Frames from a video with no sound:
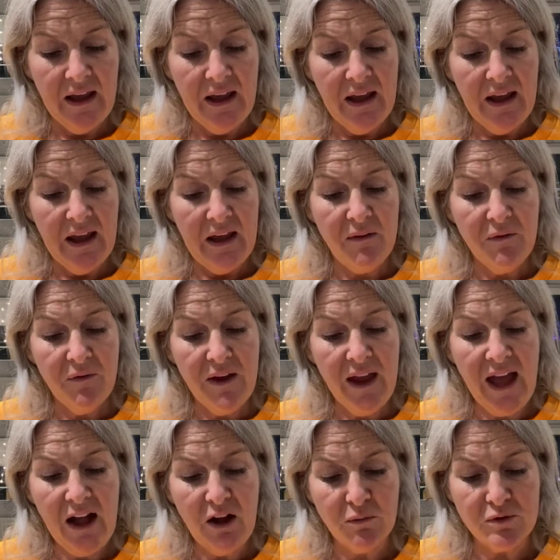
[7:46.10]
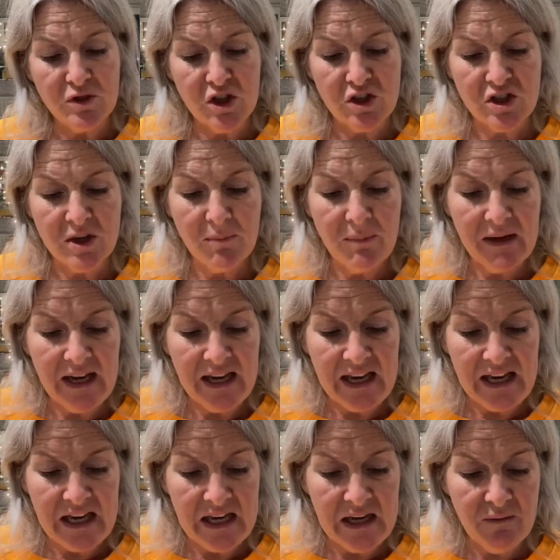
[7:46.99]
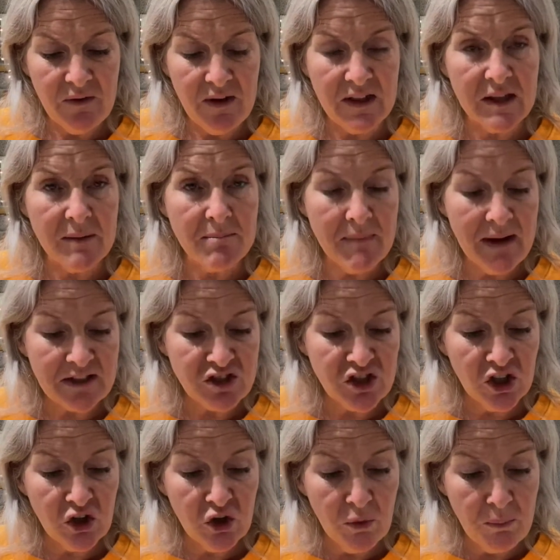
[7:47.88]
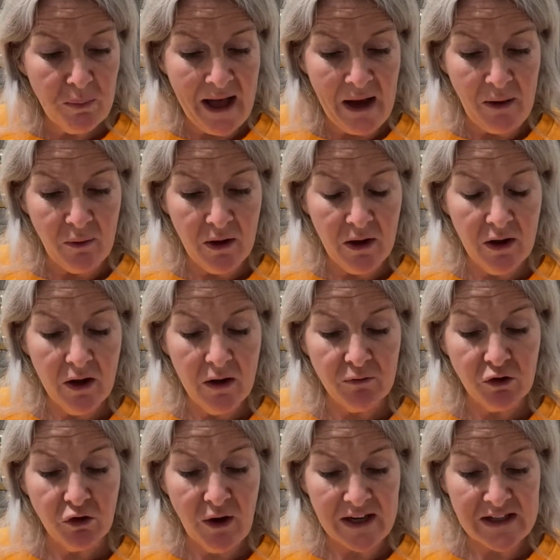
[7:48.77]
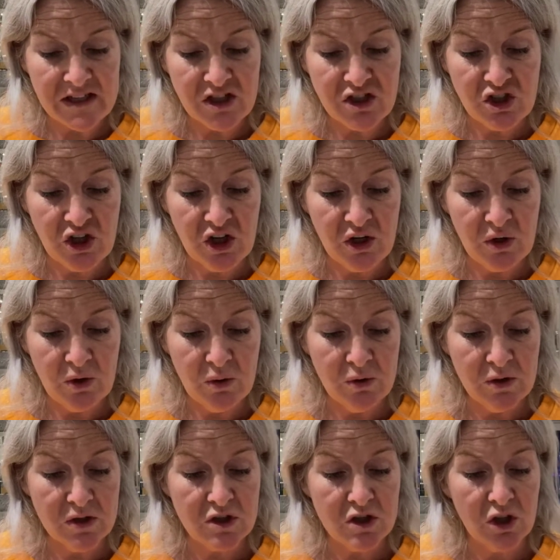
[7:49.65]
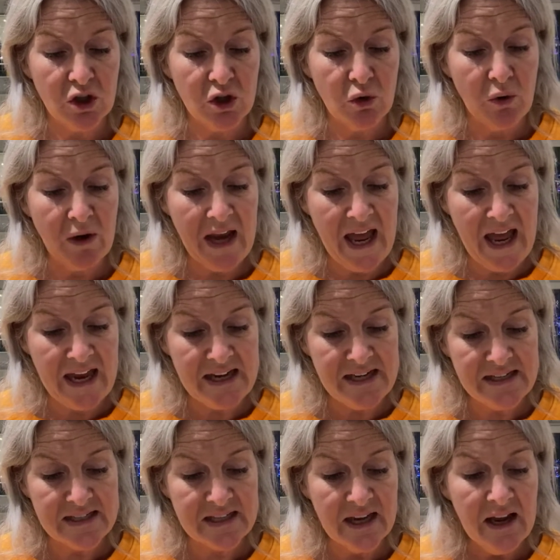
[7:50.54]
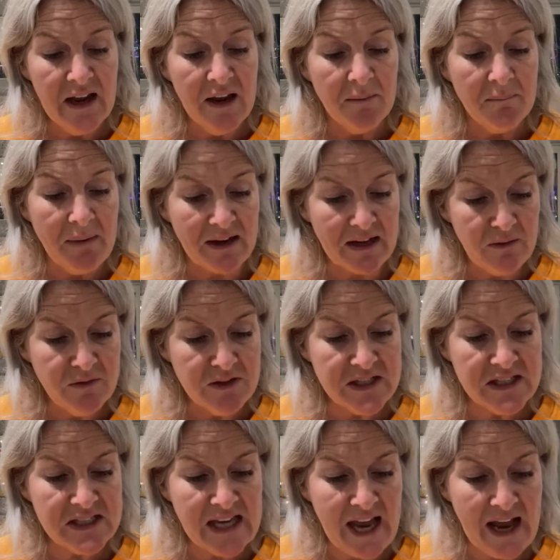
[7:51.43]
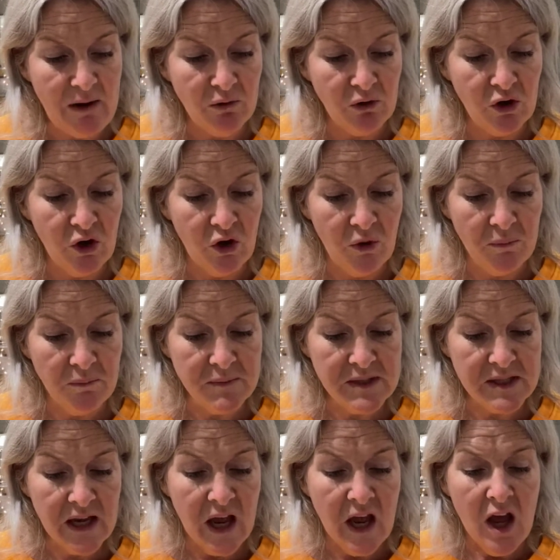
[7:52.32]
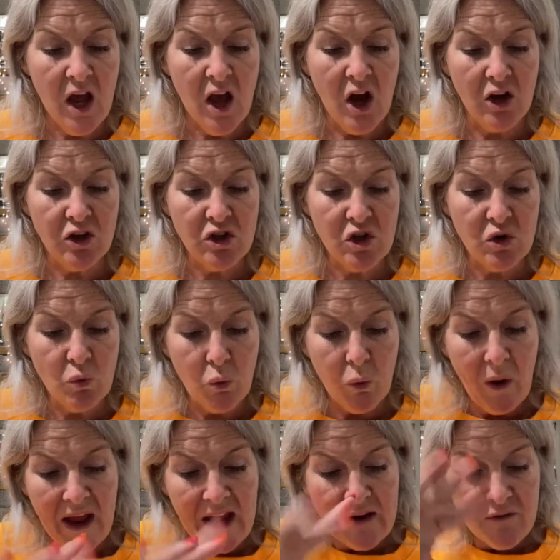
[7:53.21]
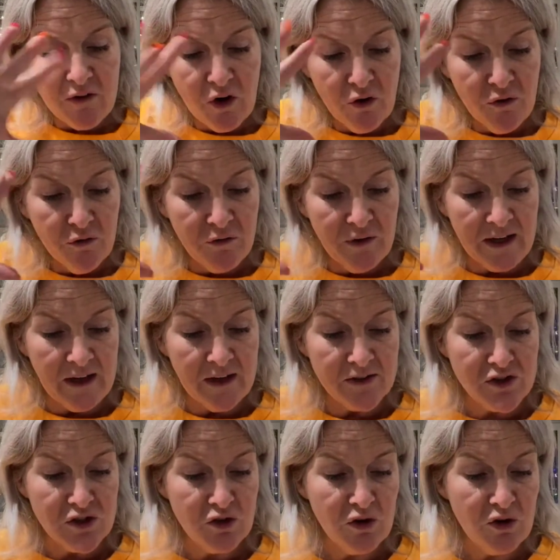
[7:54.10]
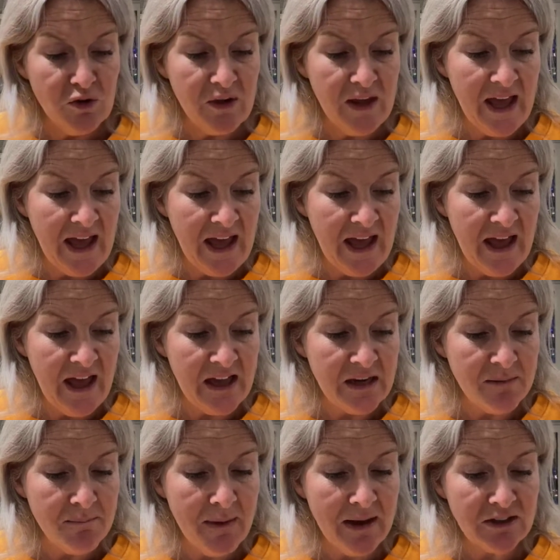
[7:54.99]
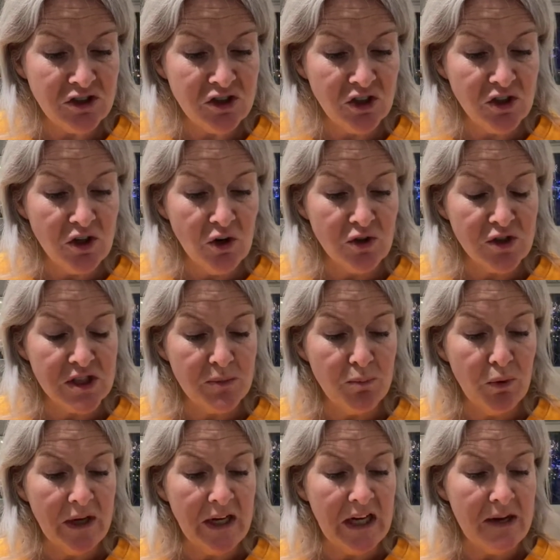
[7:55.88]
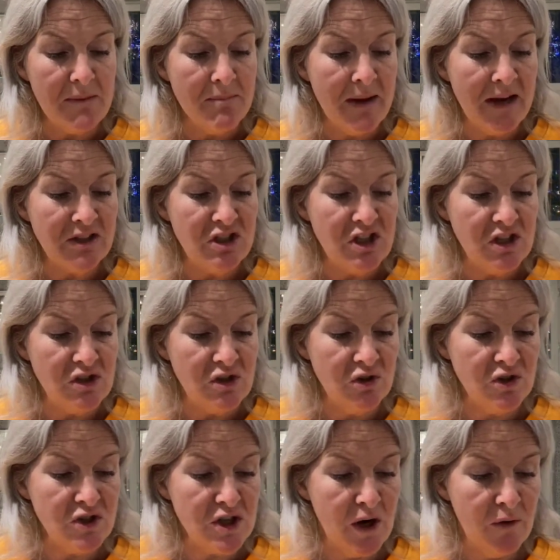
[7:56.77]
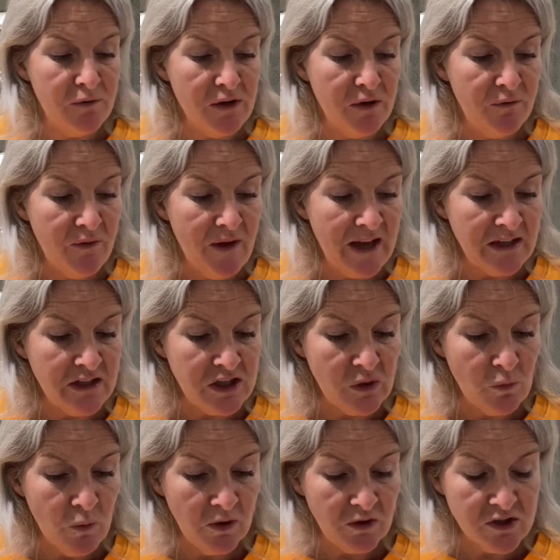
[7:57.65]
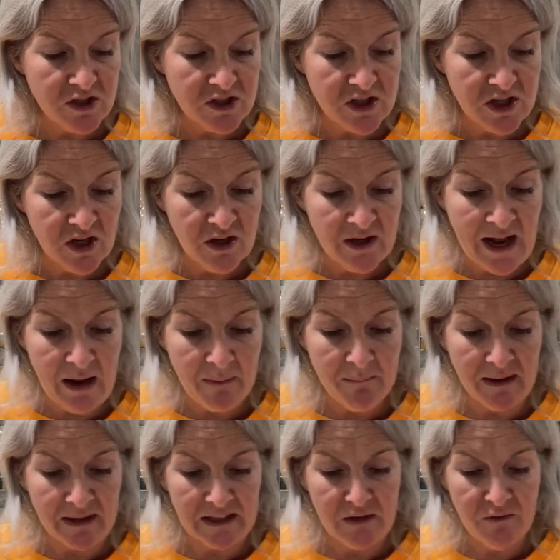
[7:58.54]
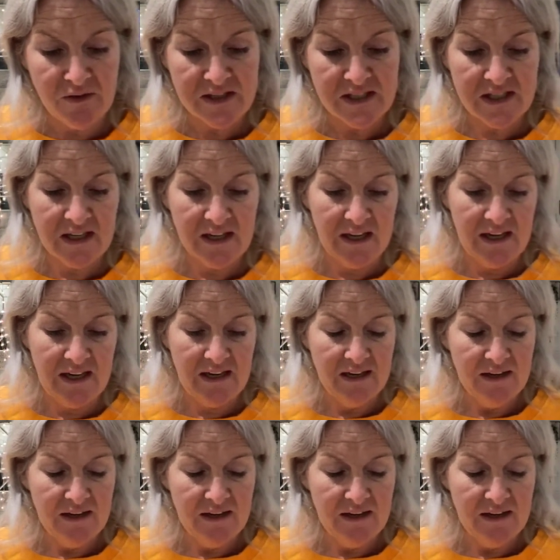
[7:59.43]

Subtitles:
If it helps you to believe in the magical power of gratitude to create magnificent outcomes, and you wave your fingers through the air and imagine you're sprinkling magic dust over the event you want to turn out magnificently.